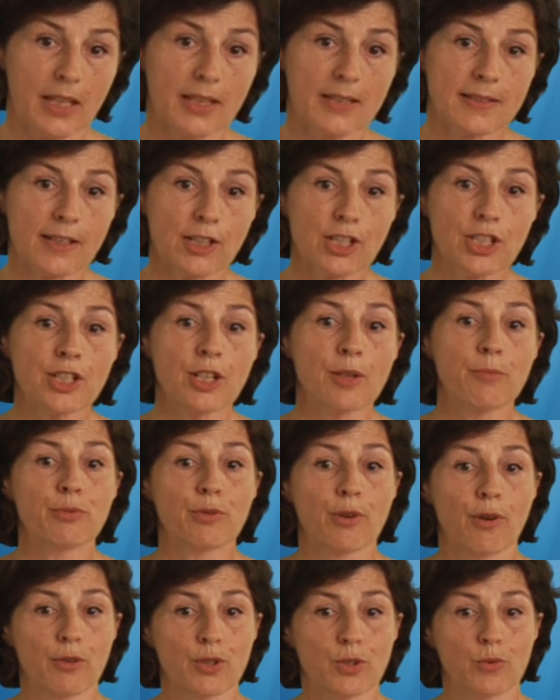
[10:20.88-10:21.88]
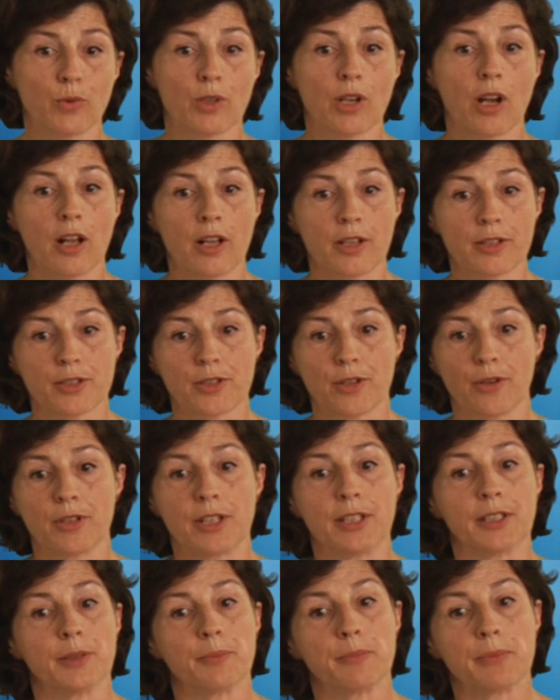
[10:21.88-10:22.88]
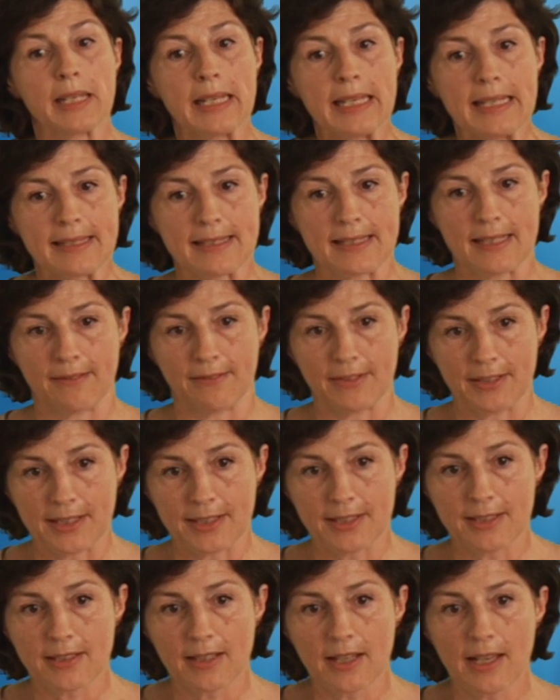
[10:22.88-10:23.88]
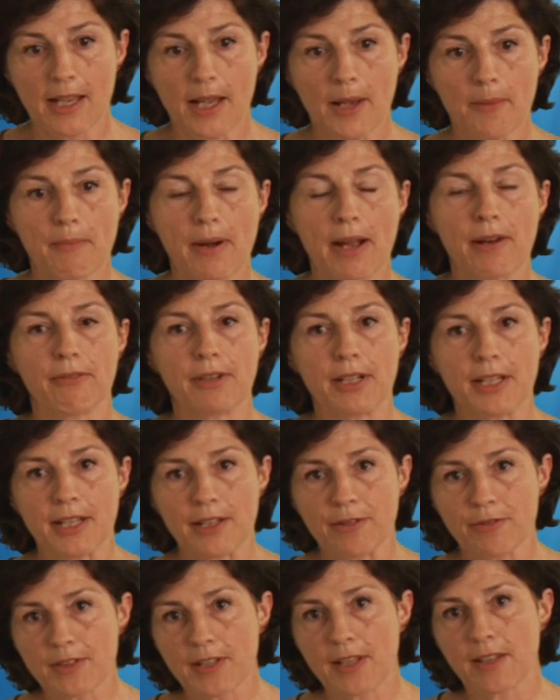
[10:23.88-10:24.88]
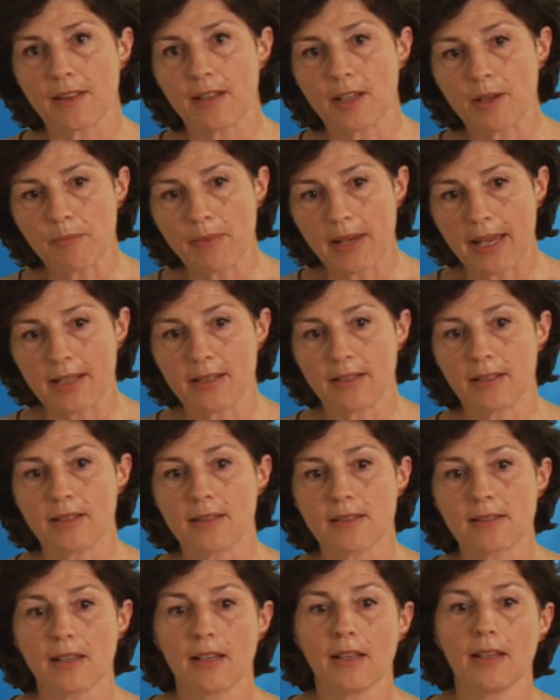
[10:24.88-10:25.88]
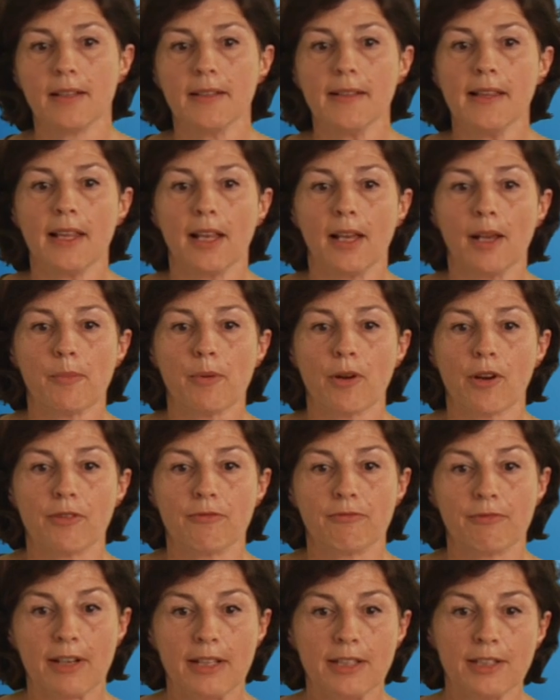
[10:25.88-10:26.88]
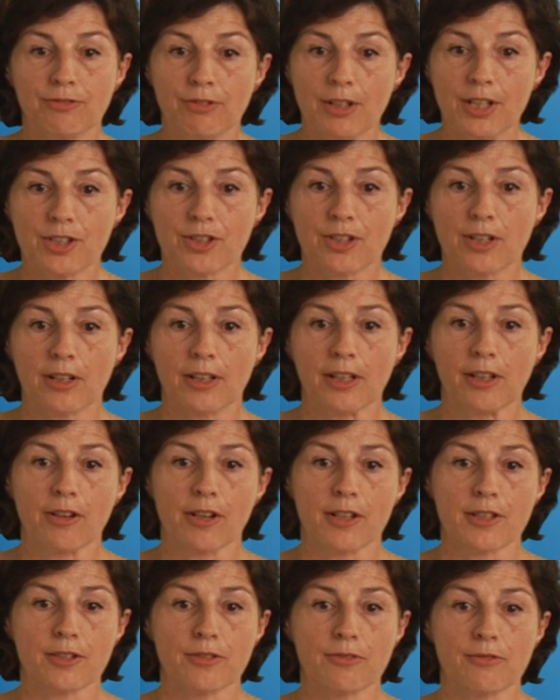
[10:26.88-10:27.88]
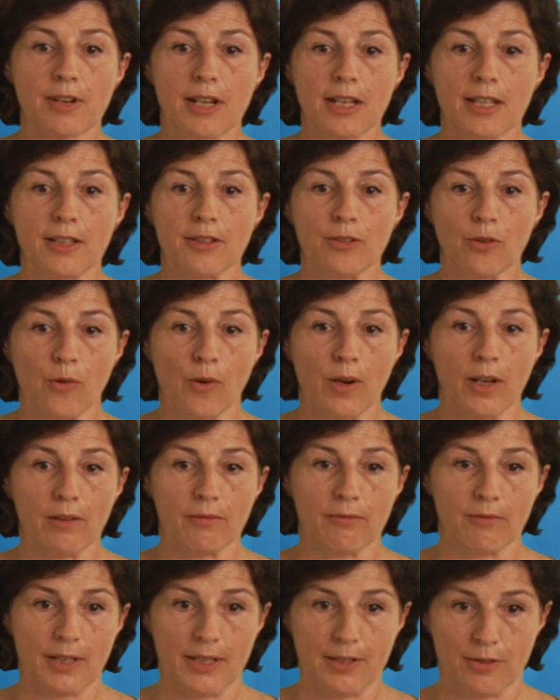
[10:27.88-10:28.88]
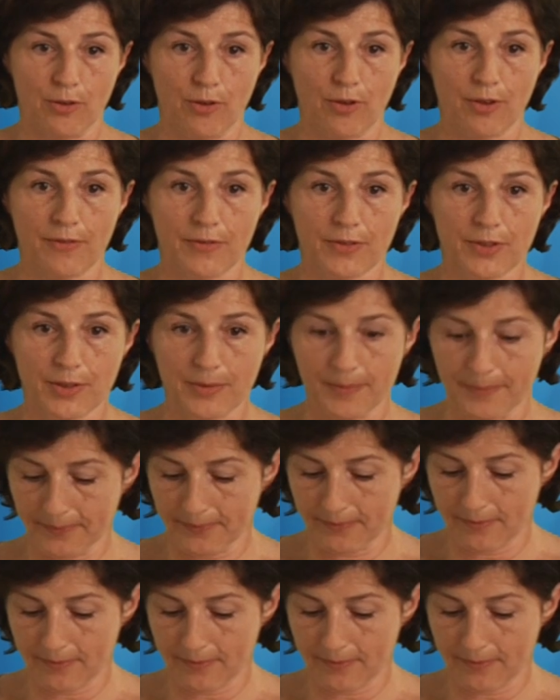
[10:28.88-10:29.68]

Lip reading: Such an approach would also yield a peace dividend by reducing the dependence upon regionally concentrated oil reserves.